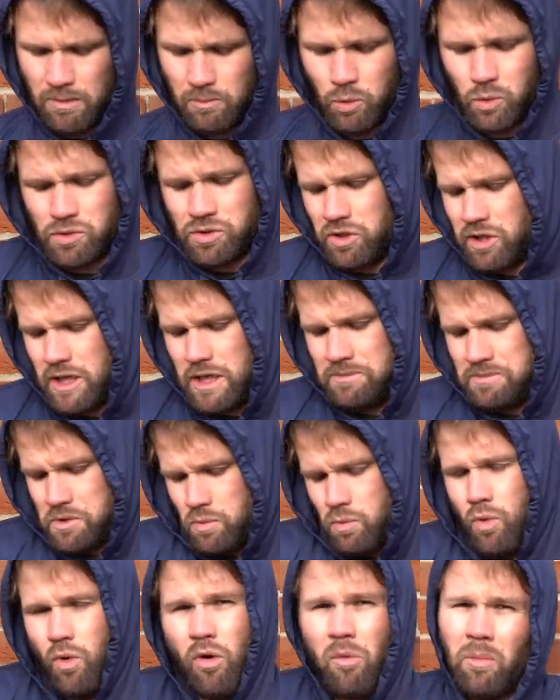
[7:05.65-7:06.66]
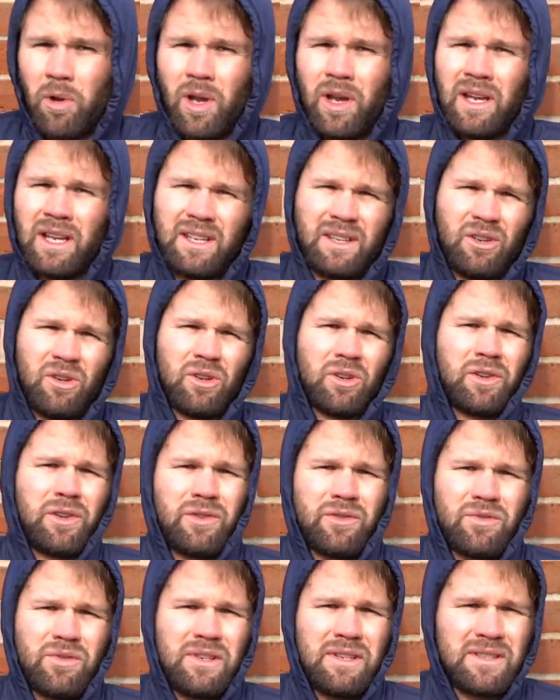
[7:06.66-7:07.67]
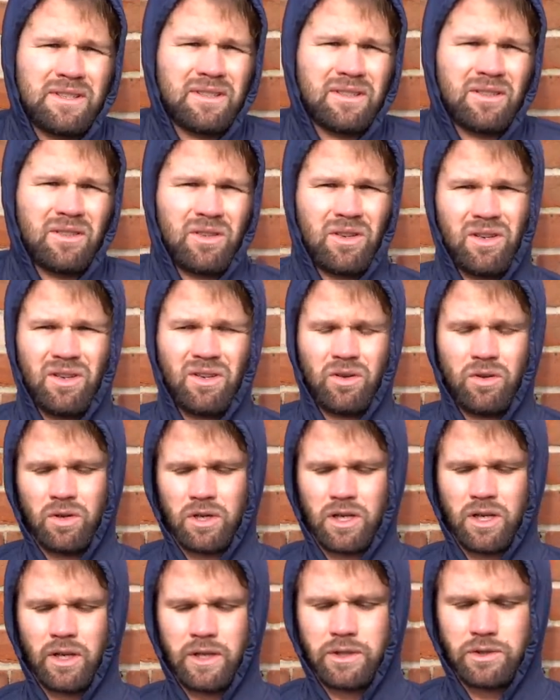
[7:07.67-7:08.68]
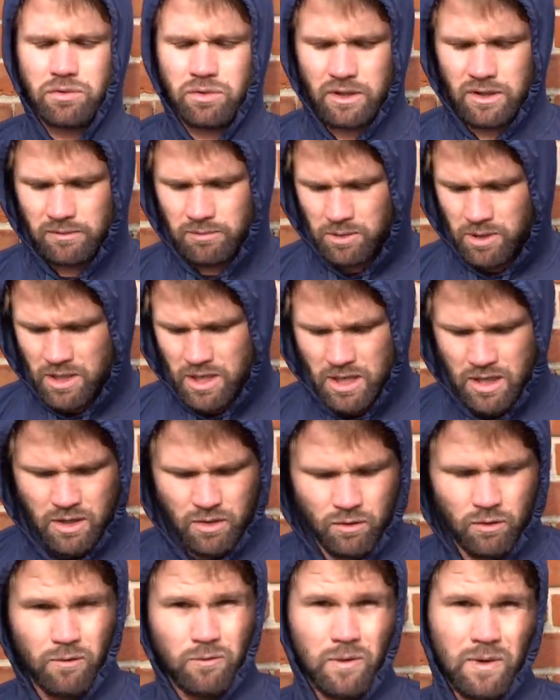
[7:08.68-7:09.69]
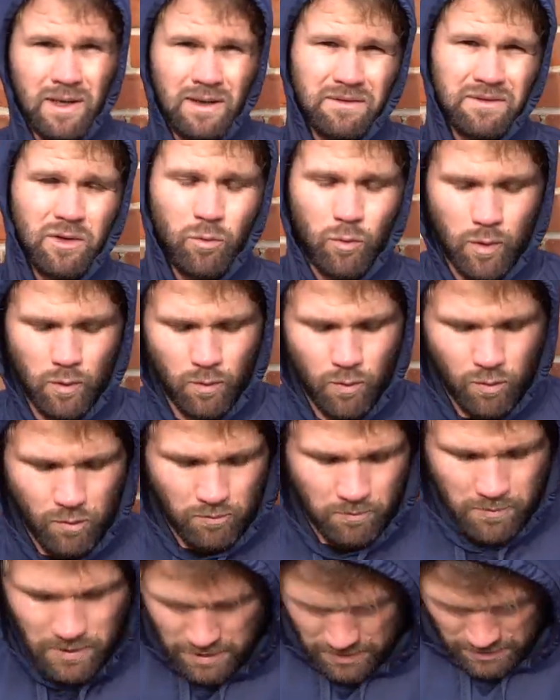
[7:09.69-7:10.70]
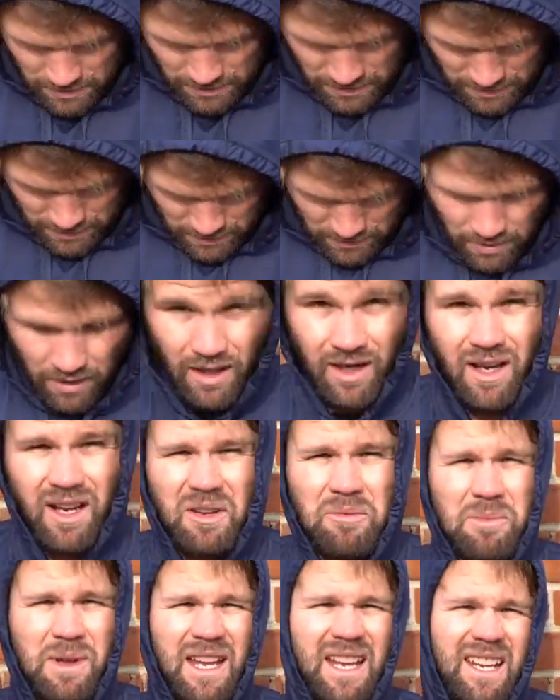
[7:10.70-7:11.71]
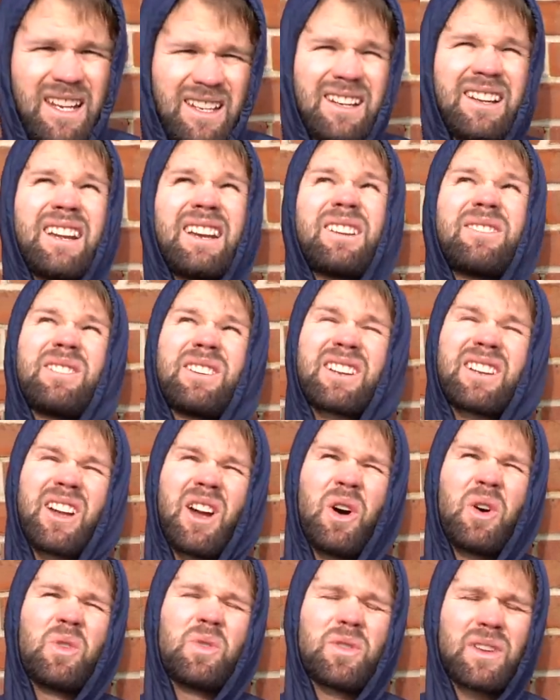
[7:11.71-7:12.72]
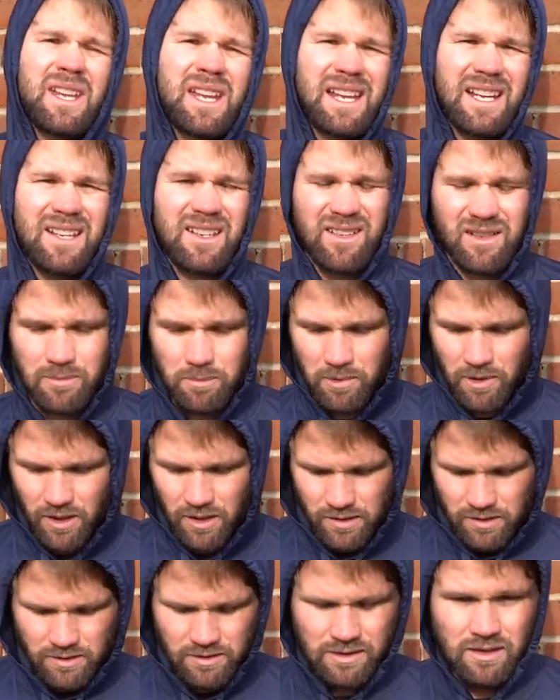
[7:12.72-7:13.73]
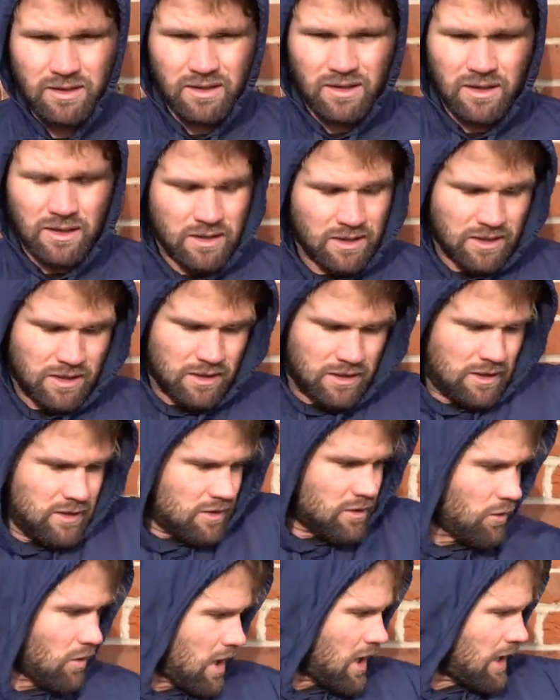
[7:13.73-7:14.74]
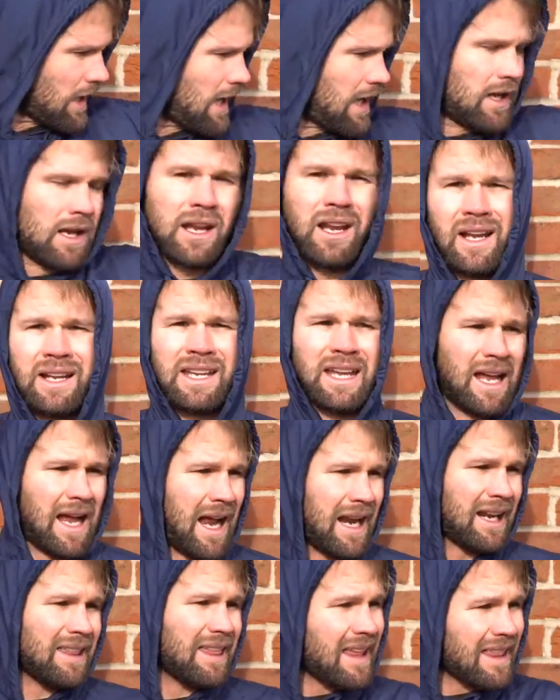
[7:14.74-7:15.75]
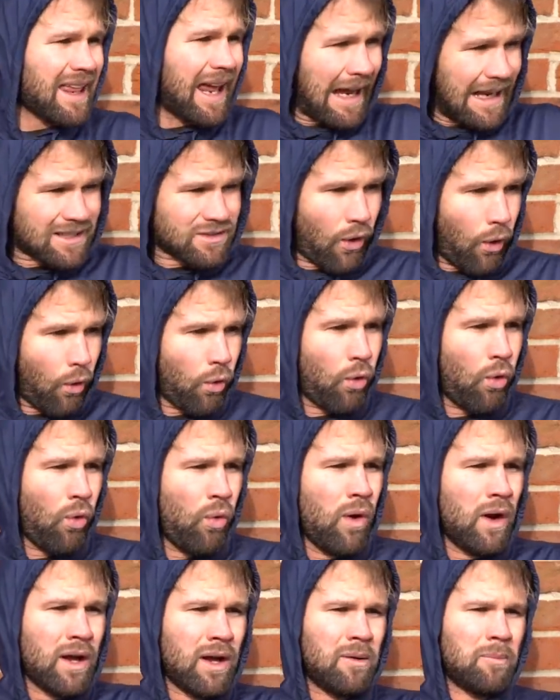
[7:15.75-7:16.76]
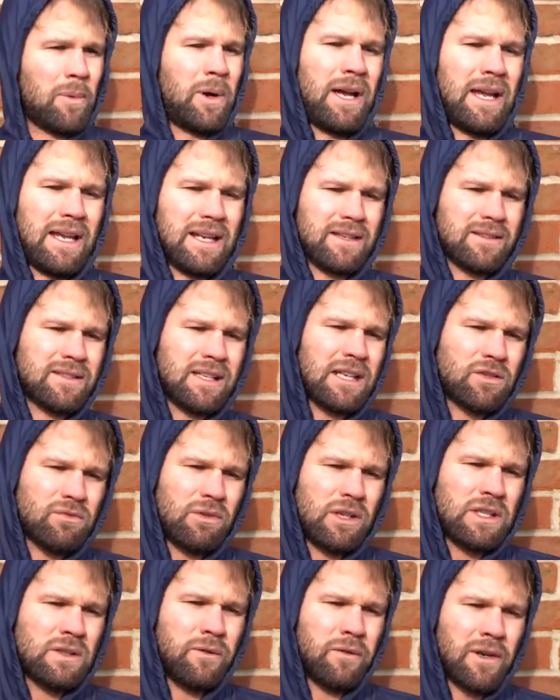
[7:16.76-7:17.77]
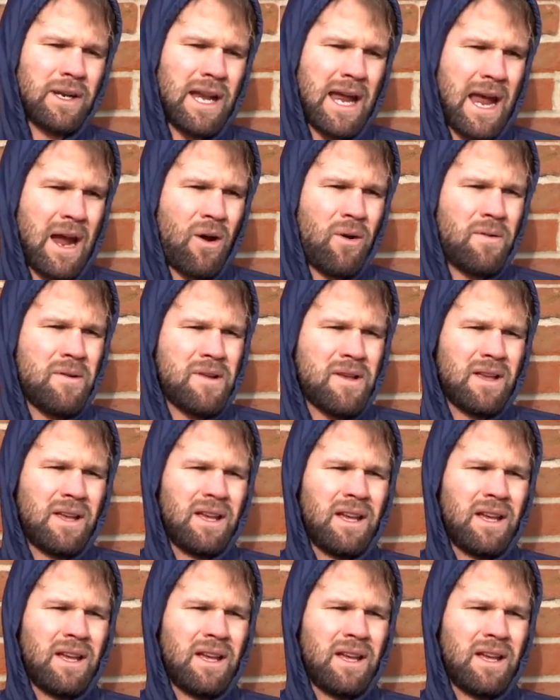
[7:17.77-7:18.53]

Also keeps you warmer in hot countries on a kite trip. Or if you live somewhere warm, unlike me, I live in cold England, but it's all right, yeah, I like it. And I think that is all my accessories for now.